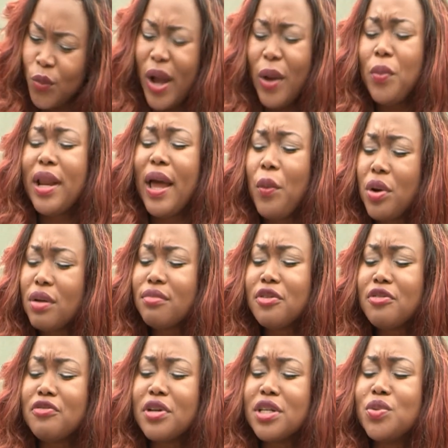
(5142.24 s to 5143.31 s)
Why would I want
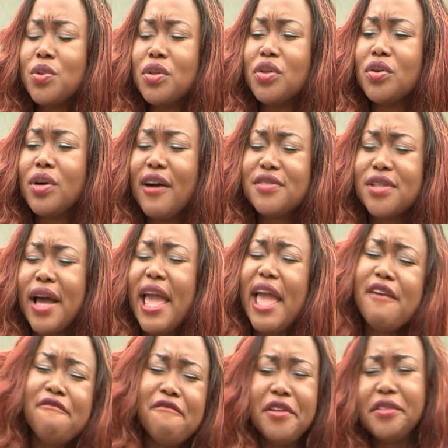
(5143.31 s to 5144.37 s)
to be friends with you after
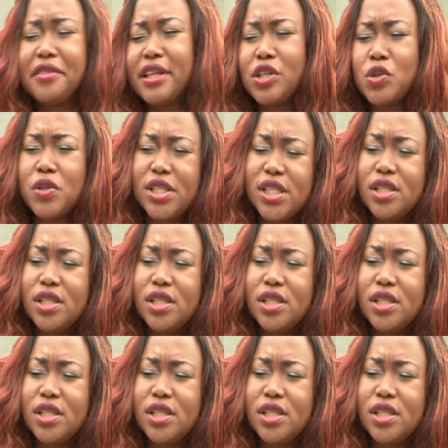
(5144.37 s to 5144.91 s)
everything